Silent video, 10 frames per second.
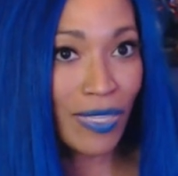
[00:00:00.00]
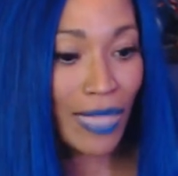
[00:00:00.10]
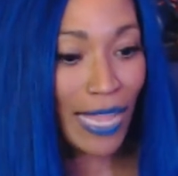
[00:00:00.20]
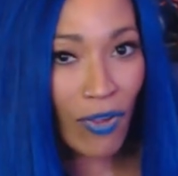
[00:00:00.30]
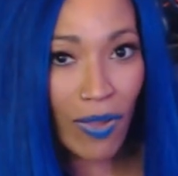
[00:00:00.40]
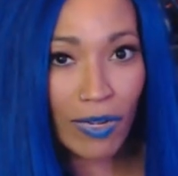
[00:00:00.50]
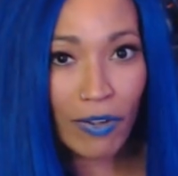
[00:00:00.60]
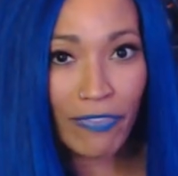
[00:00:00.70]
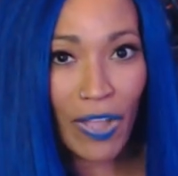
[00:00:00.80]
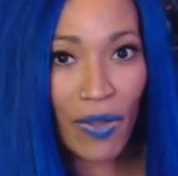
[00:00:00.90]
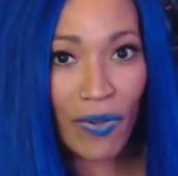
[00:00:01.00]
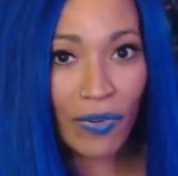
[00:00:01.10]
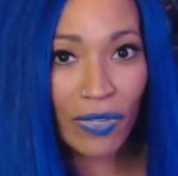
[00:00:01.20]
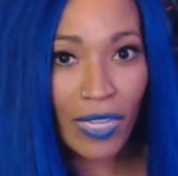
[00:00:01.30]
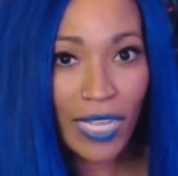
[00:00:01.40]
like on her
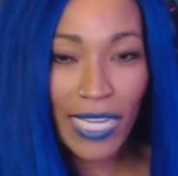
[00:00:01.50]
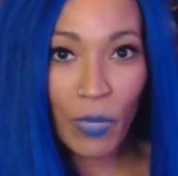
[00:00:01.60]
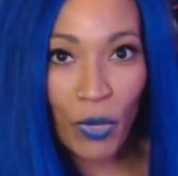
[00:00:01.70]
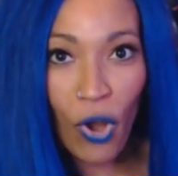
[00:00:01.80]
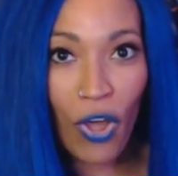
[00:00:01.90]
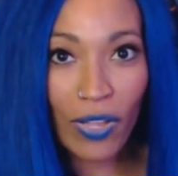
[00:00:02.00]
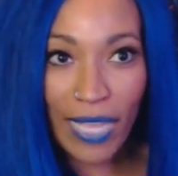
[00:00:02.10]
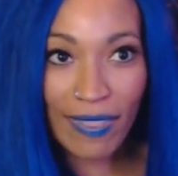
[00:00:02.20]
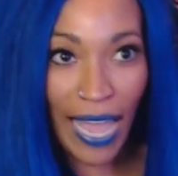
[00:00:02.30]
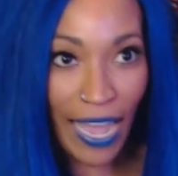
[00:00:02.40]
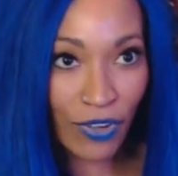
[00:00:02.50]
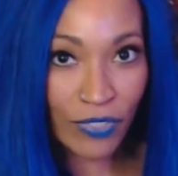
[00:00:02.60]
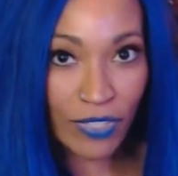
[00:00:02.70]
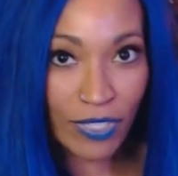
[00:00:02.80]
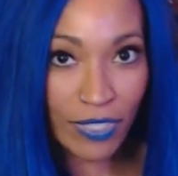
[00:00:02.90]
phone. And we're all at the
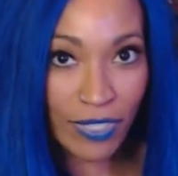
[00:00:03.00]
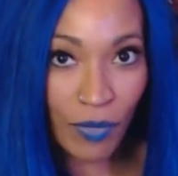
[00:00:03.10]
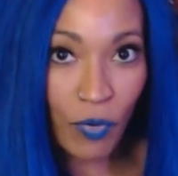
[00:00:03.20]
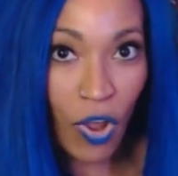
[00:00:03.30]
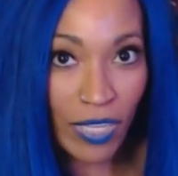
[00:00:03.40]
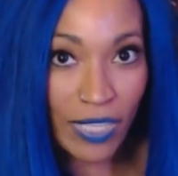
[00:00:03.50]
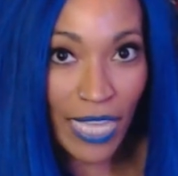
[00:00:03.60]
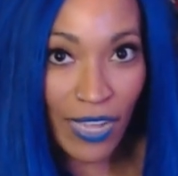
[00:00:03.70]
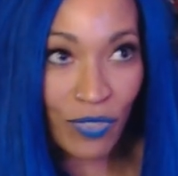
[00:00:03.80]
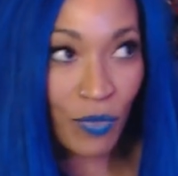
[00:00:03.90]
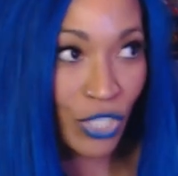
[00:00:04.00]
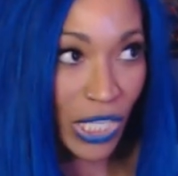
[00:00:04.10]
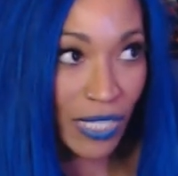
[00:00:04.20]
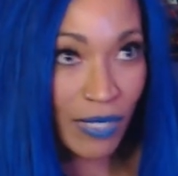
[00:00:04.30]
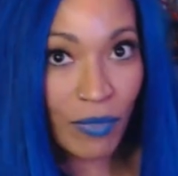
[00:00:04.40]
house. Like we're all at the house. We're
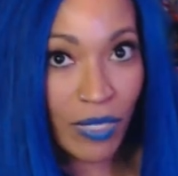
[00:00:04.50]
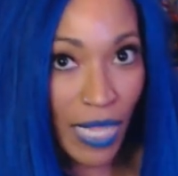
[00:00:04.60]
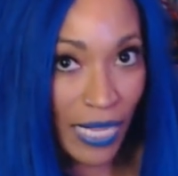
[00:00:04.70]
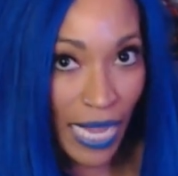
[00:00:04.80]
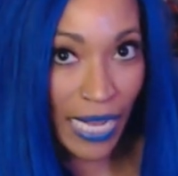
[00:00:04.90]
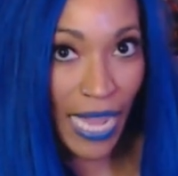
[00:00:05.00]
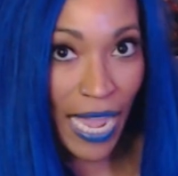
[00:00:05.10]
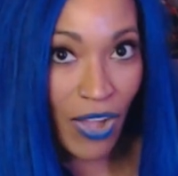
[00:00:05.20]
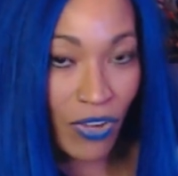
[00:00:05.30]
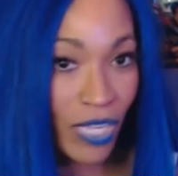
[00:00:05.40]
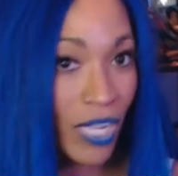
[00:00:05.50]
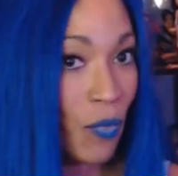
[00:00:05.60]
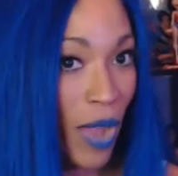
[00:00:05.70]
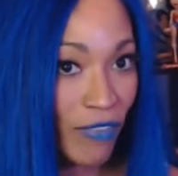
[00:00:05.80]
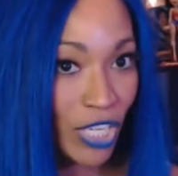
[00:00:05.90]
chilling, we're like hanging out,
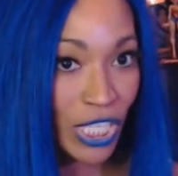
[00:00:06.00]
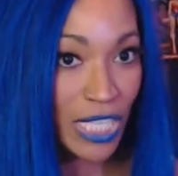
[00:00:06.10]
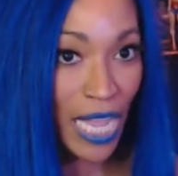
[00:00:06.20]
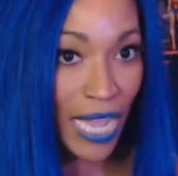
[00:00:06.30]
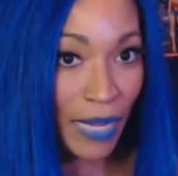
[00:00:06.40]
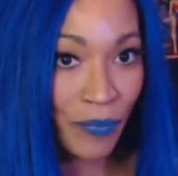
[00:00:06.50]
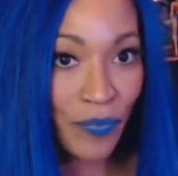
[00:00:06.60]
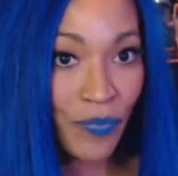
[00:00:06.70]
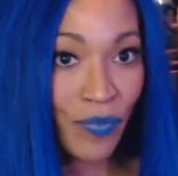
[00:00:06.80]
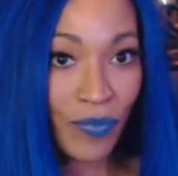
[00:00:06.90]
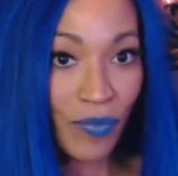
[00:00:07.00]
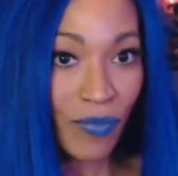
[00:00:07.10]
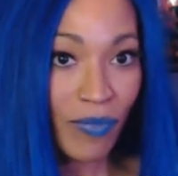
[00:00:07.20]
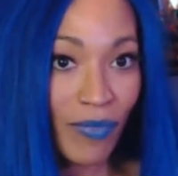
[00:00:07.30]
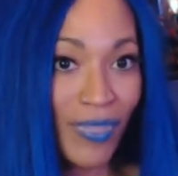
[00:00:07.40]
we're having a good time.
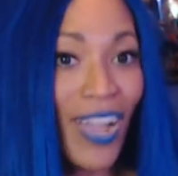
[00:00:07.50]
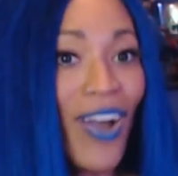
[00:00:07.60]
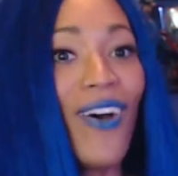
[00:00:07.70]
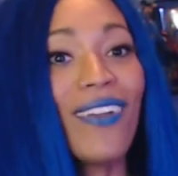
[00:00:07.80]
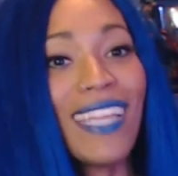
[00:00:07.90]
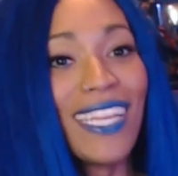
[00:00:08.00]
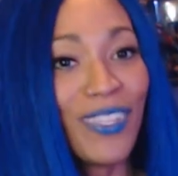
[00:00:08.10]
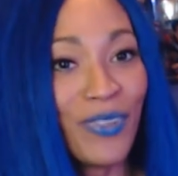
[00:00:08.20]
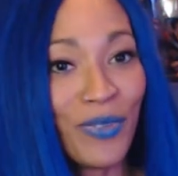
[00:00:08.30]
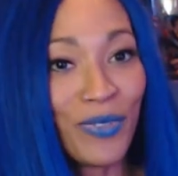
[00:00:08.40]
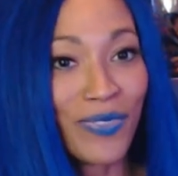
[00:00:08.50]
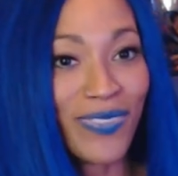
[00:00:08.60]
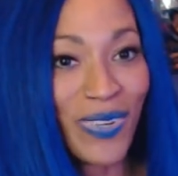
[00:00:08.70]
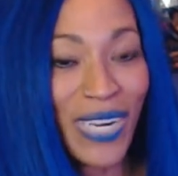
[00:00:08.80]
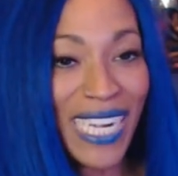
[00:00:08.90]
Oh, thank you,
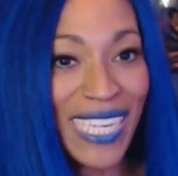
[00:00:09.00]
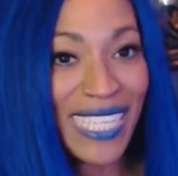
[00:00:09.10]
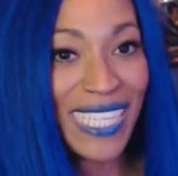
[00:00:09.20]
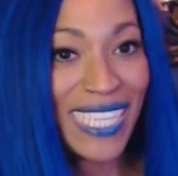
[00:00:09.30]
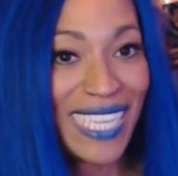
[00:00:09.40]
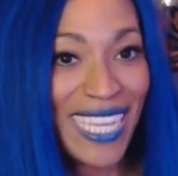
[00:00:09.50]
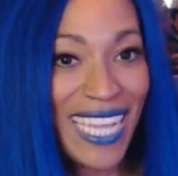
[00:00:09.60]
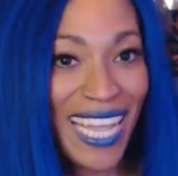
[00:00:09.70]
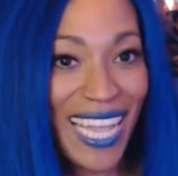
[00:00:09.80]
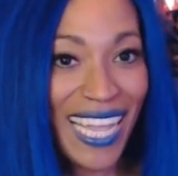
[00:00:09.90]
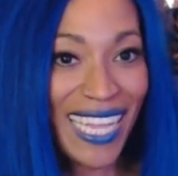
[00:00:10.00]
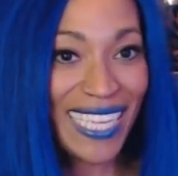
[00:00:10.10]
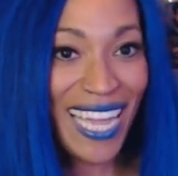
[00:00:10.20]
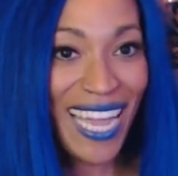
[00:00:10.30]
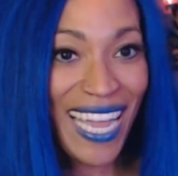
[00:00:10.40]
Trevorn. And
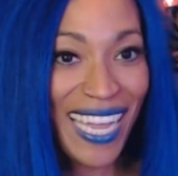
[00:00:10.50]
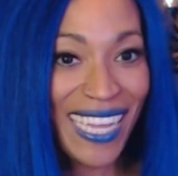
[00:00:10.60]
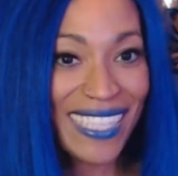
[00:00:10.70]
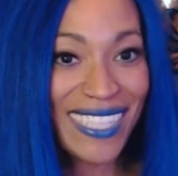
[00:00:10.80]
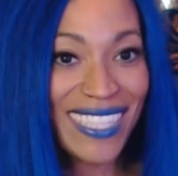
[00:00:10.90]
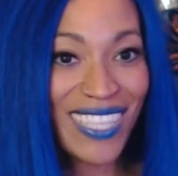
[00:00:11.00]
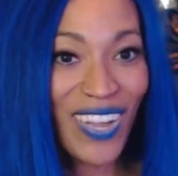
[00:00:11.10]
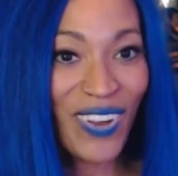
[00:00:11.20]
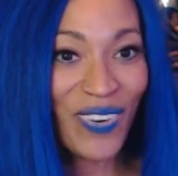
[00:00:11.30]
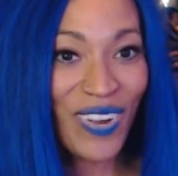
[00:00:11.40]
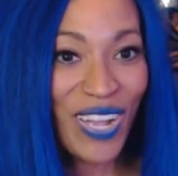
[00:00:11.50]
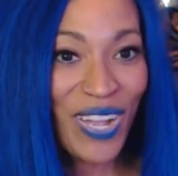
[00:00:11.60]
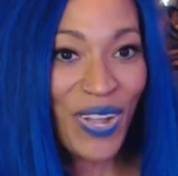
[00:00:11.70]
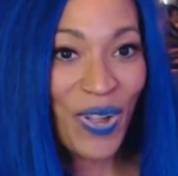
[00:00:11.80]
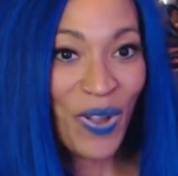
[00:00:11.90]
so
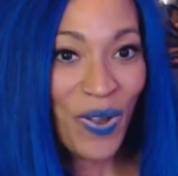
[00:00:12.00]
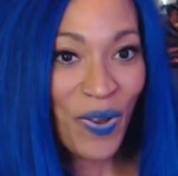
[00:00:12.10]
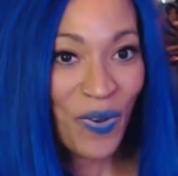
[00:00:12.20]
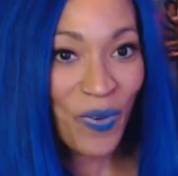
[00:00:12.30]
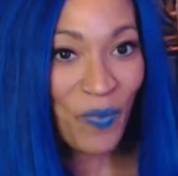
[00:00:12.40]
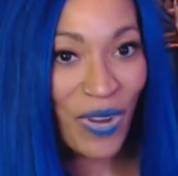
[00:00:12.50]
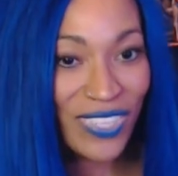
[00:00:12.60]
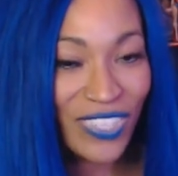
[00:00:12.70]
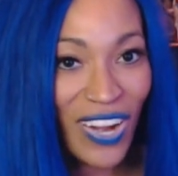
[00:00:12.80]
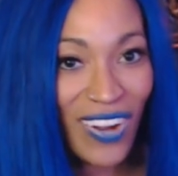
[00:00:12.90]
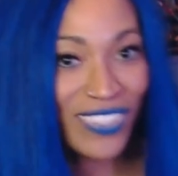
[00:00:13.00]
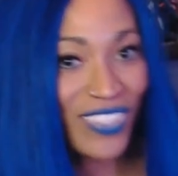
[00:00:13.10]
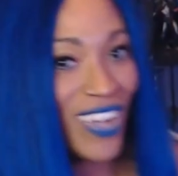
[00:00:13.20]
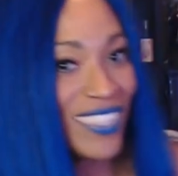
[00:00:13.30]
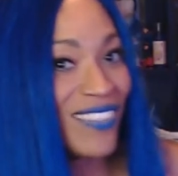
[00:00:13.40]
where's Charles?
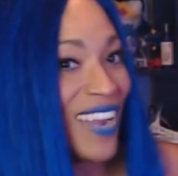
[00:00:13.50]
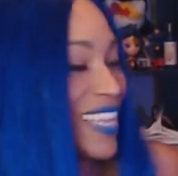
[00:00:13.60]
Charles is right